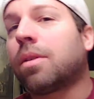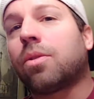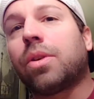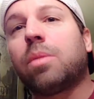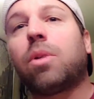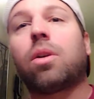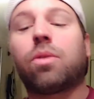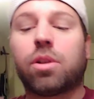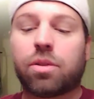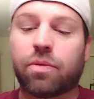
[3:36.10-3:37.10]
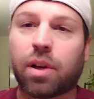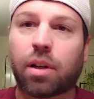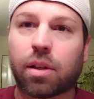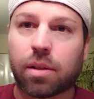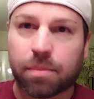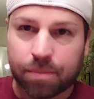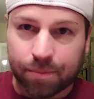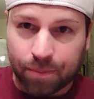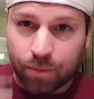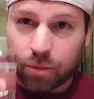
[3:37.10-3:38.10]
Green Mark Russian vodka.
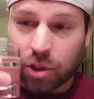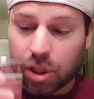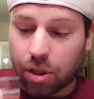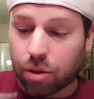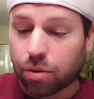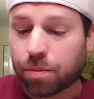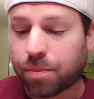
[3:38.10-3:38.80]
Cheers.